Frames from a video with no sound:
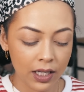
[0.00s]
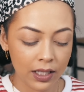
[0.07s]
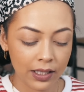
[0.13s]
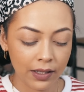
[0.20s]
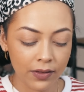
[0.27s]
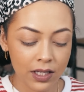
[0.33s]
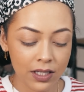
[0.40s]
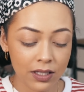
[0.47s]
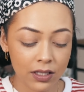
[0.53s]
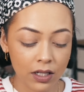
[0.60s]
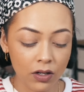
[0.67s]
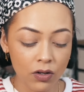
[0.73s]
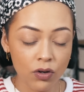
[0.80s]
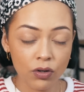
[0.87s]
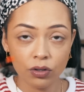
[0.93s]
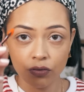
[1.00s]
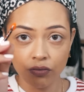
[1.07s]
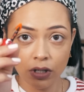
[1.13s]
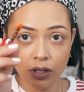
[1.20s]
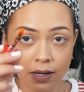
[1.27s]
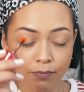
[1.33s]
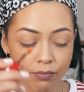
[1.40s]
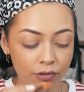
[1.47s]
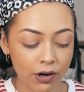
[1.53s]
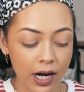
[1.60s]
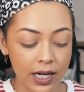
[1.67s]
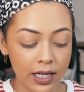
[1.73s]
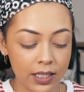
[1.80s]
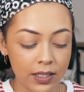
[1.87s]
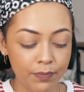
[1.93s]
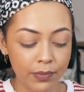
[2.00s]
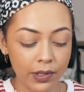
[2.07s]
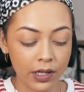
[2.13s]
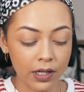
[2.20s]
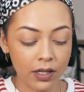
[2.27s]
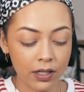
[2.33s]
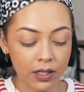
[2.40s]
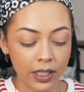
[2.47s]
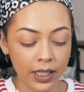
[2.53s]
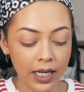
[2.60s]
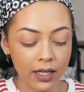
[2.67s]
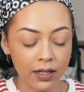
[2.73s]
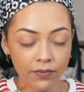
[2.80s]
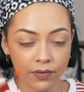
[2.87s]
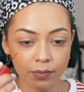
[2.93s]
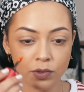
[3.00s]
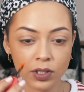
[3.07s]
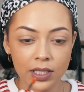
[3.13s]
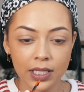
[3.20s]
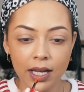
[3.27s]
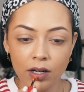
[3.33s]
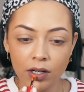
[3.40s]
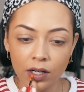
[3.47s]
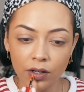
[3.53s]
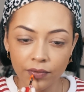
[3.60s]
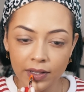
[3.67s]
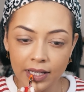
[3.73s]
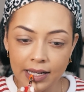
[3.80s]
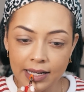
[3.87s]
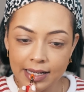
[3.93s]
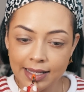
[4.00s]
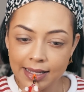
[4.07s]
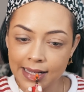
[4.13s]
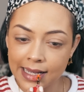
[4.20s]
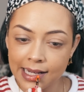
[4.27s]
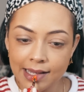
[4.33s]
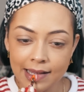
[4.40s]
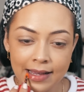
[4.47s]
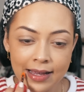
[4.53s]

Now this looks bright, but again, if I'm just taking off the excess,